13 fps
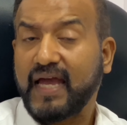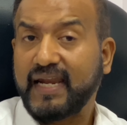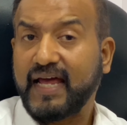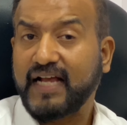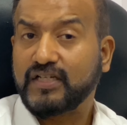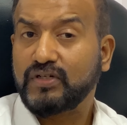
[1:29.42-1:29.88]

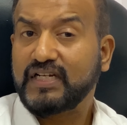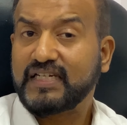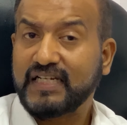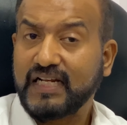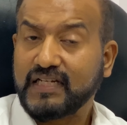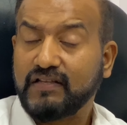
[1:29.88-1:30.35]
can actually
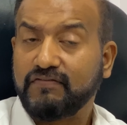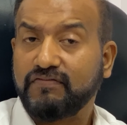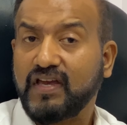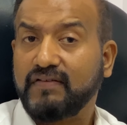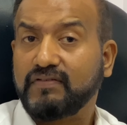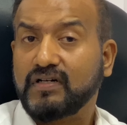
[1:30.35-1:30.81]
tilt the
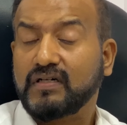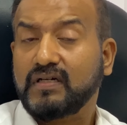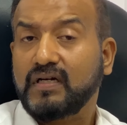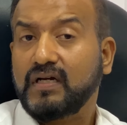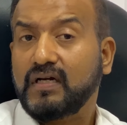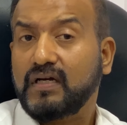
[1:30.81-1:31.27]
favor
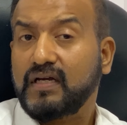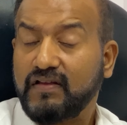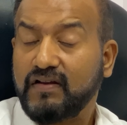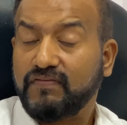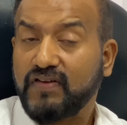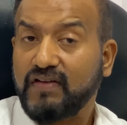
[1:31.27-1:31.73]

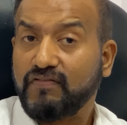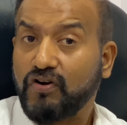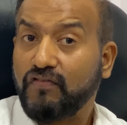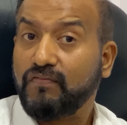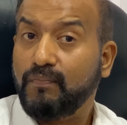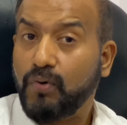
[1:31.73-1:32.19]
in
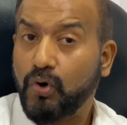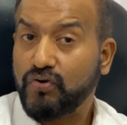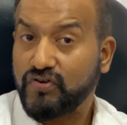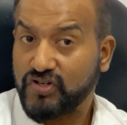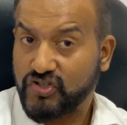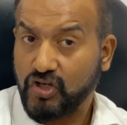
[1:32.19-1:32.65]
favor of
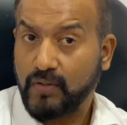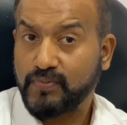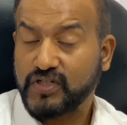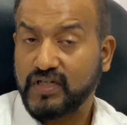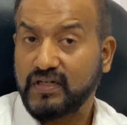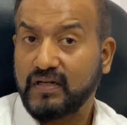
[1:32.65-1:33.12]
bone
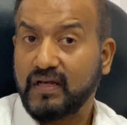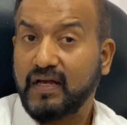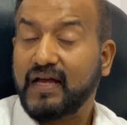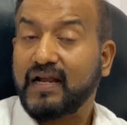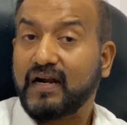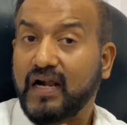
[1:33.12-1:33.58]
resorption
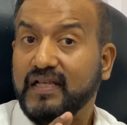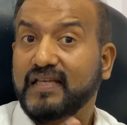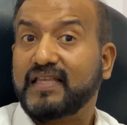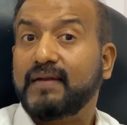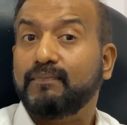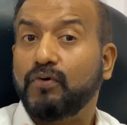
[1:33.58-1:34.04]

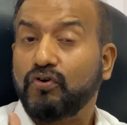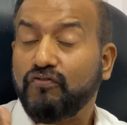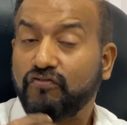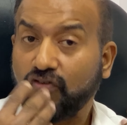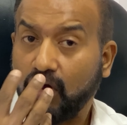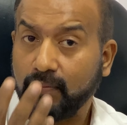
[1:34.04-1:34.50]
rather than
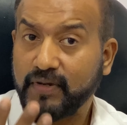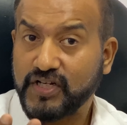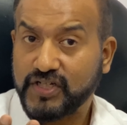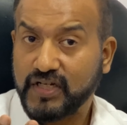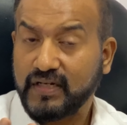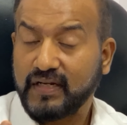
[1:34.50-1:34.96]
bone
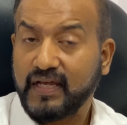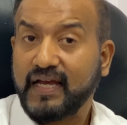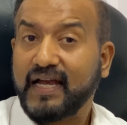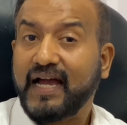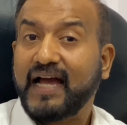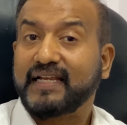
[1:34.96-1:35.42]
formation,
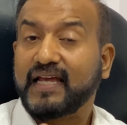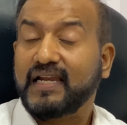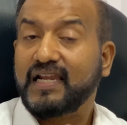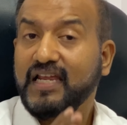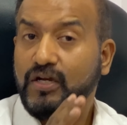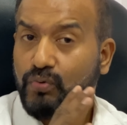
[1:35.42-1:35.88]
and
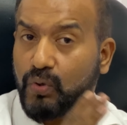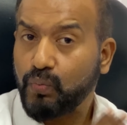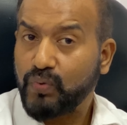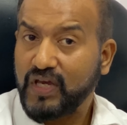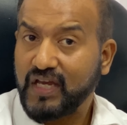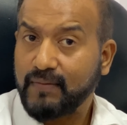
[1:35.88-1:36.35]
can lead to a
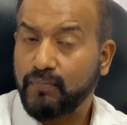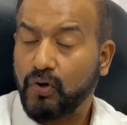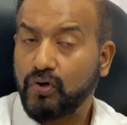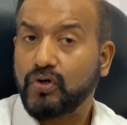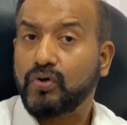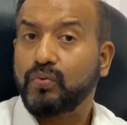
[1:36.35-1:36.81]
weak
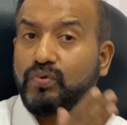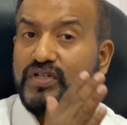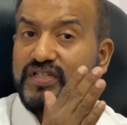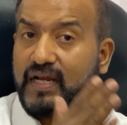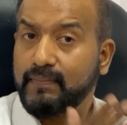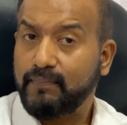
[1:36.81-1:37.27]
bone
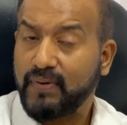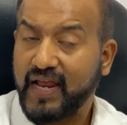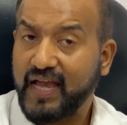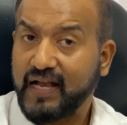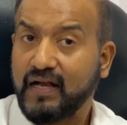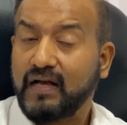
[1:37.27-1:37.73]
which can
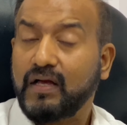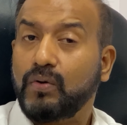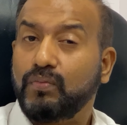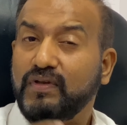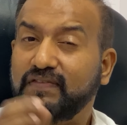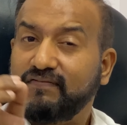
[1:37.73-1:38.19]
break
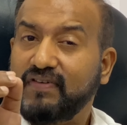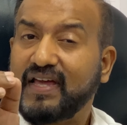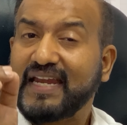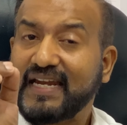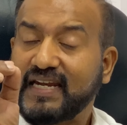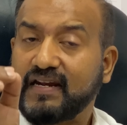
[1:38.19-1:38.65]
with
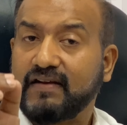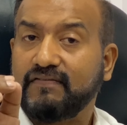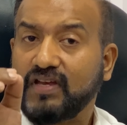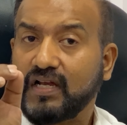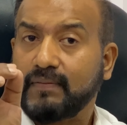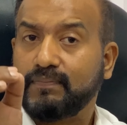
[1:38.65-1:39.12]
very
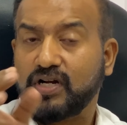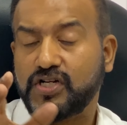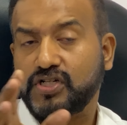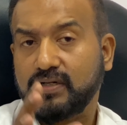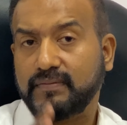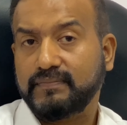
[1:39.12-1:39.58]
trivial
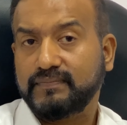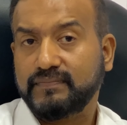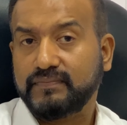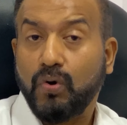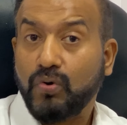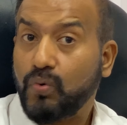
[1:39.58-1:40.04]
pressure.
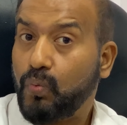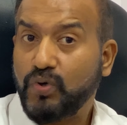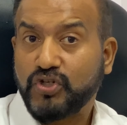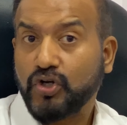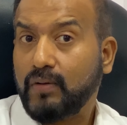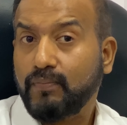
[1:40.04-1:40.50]

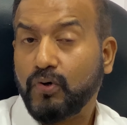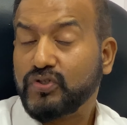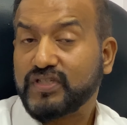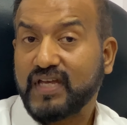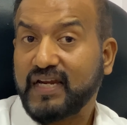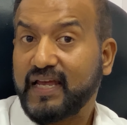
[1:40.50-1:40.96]
Which all
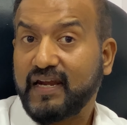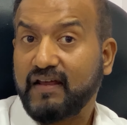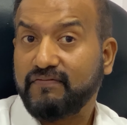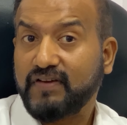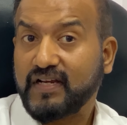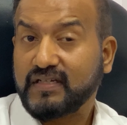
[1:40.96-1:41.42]
bones can get
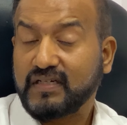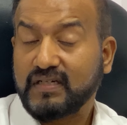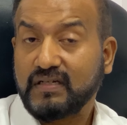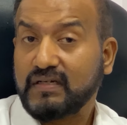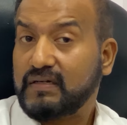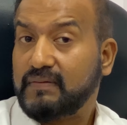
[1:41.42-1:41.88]
affected?
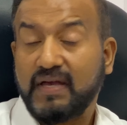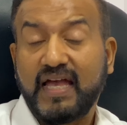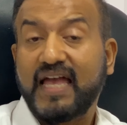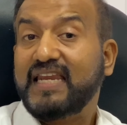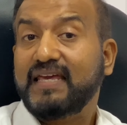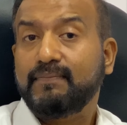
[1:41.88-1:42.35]

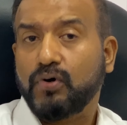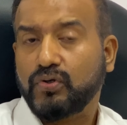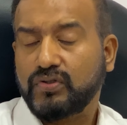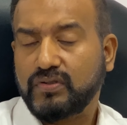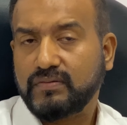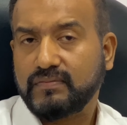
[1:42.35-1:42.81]
Any
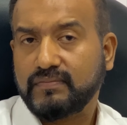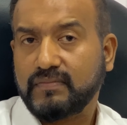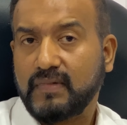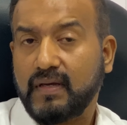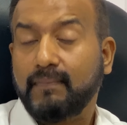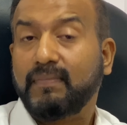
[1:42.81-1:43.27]

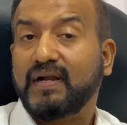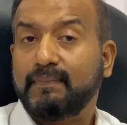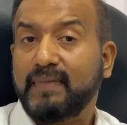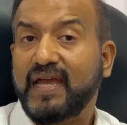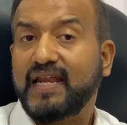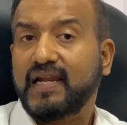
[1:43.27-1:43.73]
bone,
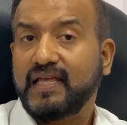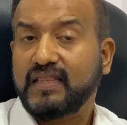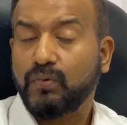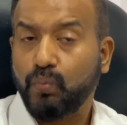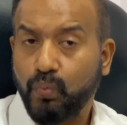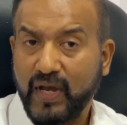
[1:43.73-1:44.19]
but mainly
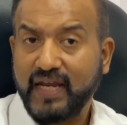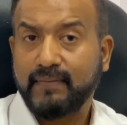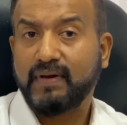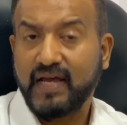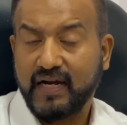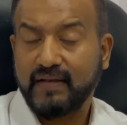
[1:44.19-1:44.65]
the
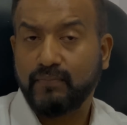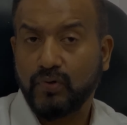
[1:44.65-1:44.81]
weight-bearing